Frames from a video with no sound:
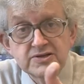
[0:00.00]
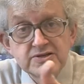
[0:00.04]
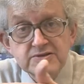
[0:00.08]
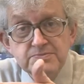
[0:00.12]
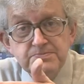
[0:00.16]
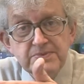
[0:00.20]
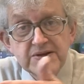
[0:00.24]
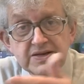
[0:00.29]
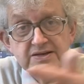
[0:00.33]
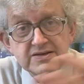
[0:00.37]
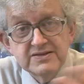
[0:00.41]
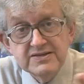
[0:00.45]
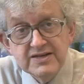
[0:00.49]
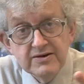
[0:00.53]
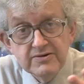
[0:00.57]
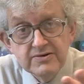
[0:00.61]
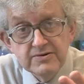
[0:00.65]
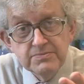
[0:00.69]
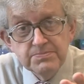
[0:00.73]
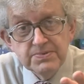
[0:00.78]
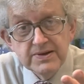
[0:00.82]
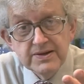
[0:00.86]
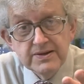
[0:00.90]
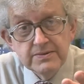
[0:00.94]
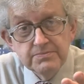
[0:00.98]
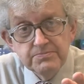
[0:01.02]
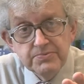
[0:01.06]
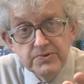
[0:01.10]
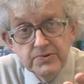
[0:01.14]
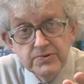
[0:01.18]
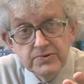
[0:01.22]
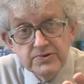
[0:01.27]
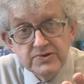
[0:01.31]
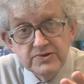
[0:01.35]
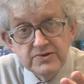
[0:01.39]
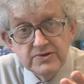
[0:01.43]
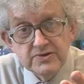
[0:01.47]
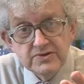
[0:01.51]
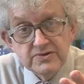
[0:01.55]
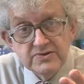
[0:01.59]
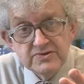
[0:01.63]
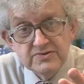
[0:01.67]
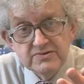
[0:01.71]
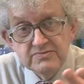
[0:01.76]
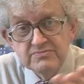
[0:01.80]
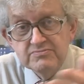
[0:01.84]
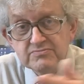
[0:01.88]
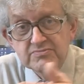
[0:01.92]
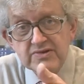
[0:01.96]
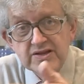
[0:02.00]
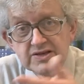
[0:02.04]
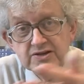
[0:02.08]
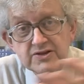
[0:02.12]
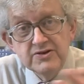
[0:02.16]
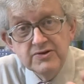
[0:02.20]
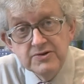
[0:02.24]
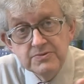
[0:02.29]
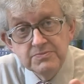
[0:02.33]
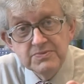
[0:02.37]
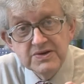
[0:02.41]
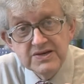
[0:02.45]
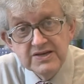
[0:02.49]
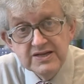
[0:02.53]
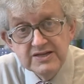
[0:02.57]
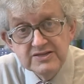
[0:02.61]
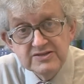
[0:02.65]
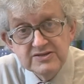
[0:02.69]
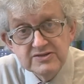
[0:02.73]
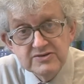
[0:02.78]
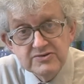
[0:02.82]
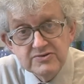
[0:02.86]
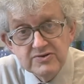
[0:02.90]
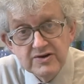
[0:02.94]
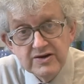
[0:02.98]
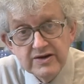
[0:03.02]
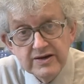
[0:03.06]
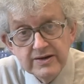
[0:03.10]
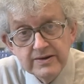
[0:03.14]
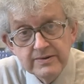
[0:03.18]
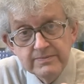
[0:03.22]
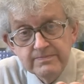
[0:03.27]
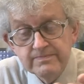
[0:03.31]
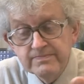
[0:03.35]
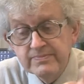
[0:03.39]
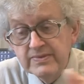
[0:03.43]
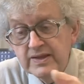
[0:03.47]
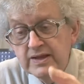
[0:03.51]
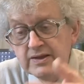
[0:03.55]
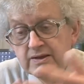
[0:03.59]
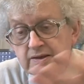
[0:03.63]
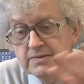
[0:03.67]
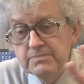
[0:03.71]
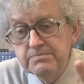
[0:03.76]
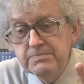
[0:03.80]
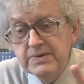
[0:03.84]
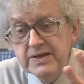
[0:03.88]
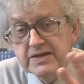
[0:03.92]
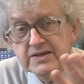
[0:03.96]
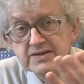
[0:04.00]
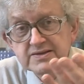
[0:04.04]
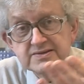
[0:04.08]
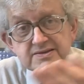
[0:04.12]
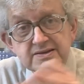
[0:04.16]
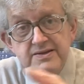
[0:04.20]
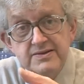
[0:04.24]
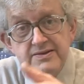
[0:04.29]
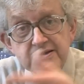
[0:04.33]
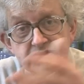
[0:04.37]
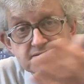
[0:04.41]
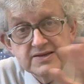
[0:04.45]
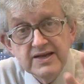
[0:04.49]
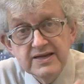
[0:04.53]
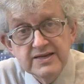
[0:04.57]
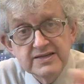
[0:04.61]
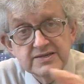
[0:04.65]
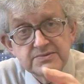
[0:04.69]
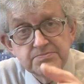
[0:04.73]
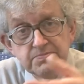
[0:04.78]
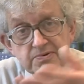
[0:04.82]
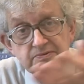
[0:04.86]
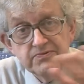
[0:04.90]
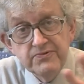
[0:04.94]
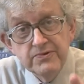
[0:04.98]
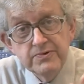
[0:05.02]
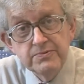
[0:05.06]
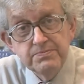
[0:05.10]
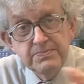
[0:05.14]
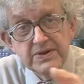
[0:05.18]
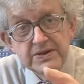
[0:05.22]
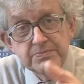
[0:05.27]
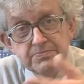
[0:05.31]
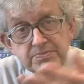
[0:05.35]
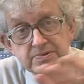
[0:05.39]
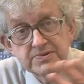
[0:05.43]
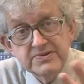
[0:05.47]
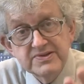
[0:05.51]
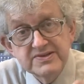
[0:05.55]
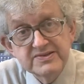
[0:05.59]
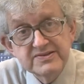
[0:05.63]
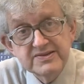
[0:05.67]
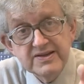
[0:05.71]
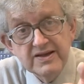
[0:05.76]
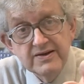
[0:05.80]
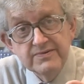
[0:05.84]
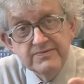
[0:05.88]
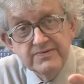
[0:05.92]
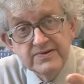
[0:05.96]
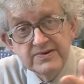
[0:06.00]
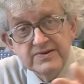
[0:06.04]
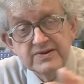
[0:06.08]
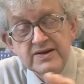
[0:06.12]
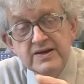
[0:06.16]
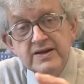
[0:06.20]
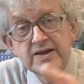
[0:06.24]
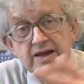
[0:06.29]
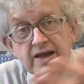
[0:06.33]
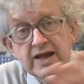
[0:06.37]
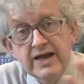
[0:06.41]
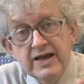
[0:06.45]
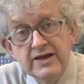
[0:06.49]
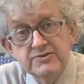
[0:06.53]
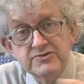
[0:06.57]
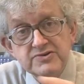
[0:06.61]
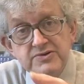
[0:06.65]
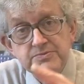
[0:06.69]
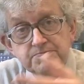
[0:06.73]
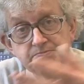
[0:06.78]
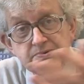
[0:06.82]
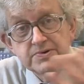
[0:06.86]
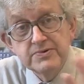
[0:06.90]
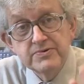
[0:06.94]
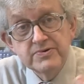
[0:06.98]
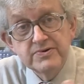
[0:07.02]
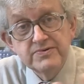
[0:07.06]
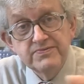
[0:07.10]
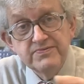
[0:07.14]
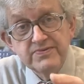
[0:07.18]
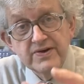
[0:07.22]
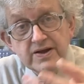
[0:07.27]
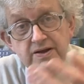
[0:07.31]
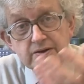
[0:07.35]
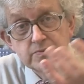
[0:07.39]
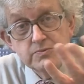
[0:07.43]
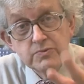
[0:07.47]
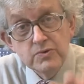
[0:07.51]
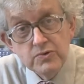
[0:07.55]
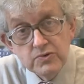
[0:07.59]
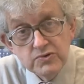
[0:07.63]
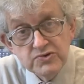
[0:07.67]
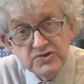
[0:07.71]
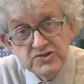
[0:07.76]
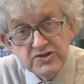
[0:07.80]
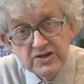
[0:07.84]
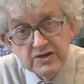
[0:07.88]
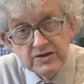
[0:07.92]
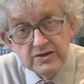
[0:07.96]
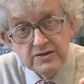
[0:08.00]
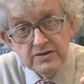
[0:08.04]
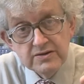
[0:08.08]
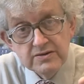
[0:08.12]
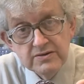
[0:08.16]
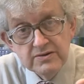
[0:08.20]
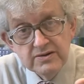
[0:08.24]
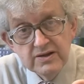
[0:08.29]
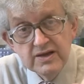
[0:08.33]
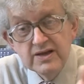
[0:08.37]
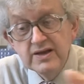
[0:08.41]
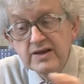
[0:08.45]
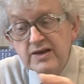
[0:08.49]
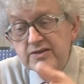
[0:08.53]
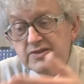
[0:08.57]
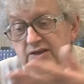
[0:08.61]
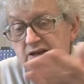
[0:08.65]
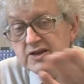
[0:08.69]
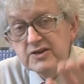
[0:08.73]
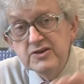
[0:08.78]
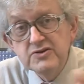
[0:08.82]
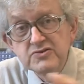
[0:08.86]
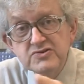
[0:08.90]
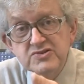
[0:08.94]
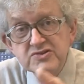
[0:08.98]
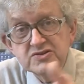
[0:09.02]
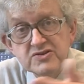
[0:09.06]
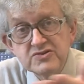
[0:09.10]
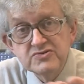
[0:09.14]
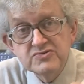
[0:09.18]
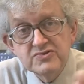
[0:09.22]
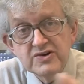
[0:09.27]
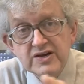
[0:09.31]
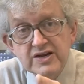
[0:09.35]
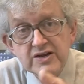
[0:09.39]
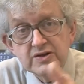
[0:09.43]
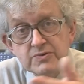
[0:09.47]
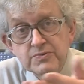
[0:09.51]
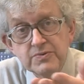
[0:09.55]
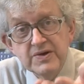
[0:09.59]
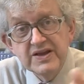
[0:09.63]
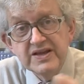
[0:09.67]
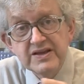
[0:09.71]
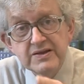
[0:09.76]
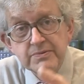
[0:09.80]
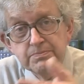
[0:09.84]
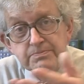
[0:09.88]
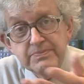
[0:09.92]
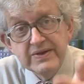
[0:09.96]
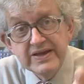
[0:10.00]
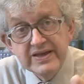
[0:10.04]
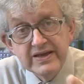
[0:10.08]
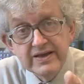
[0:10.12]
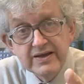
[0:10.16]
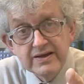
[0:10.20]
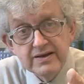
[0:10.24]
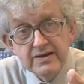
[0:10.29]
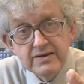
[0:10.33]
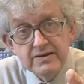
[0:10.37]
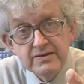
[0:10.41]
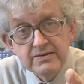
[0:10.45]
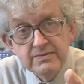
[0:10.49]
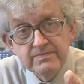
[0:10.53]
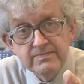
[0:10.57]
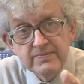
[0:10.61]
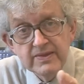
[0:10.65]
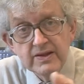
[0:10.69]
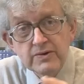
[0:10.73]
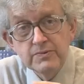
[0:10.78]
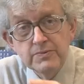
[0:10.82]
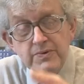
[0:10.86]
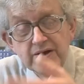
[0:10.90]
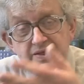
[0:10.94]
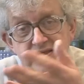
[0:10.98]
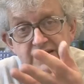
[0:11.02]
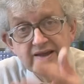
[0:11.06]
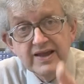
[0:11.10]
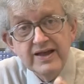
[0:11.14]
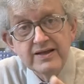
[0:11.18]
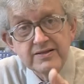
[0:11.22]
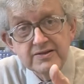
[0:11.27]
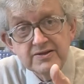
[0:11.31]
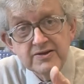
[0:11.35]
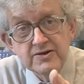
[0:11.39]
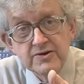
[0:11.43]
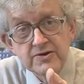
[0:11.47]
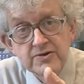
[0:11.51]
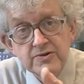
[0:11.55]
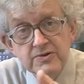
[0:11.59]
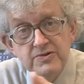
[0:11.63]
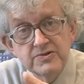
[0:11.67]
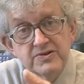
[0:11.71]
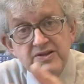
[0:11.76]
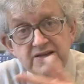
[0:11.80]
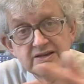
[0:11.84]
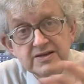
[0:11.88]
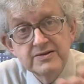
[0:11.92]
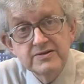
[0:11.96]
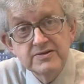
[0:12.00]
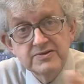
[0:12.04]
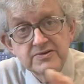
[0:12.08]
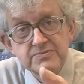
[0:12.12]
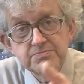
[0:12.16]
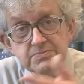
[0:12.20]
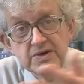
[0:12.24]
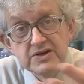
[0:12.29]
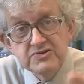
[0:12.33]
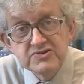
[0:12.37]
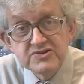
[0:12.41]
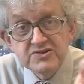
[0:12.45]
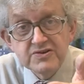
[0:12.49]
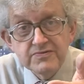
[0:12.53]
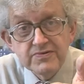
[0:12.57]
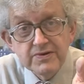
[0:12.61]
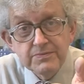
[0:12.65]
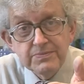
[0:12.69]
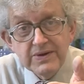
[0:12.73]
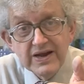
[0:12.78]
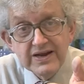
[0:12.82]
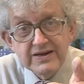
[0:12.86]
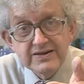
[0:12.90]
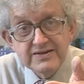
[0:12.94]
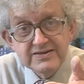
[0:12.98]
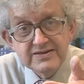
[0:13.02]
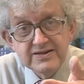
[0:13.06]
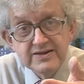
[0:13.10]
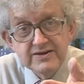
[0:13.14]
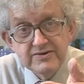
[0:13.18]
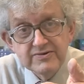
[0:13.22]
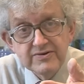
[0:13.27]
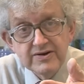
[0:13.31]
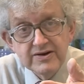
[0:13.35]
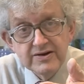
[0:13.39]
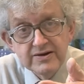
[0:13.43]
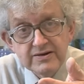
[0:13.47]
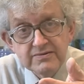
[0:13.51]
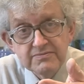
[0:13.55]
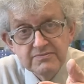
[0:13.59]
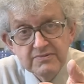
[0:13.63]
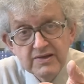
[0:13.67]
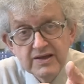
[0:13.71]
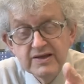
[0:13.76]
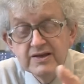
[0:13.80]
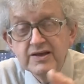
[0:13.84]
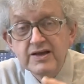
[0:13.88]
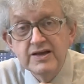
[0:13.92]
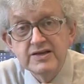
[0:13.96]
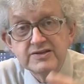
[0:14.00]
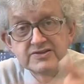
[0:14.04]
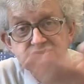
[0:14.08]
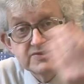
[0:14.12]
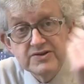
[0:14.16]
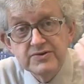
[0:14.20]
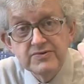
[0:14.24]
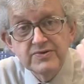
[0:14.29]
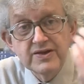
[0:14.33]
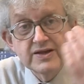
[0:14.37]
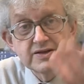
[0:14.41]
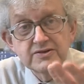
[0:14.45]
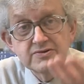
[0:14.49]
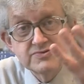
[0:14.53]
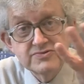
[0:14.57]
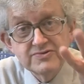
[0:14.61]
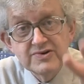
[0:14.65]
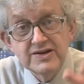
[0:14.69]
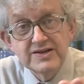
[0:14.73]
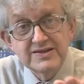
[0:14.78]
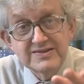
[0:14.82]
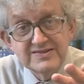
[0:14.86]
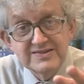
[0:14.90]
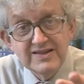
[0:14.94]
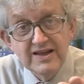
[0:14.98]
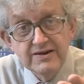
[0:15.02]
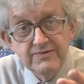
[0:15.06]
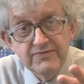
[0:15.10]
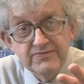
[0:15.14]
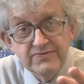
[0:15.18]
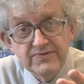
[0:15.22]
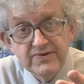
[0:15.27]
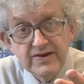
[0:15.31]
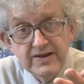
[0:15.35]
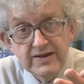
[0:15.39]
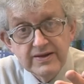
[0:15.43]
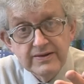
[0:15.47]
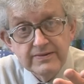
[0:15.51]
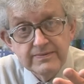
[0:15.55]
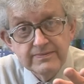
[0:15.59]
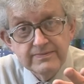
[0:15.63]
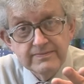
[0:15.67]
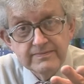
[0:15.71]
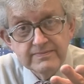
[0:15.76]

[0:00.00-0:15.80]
has been terribly important in human history because in the days before people discovered how to purify water, they used to drink weak beer where the alcohol killed most of the bacteria and so they could drink safely.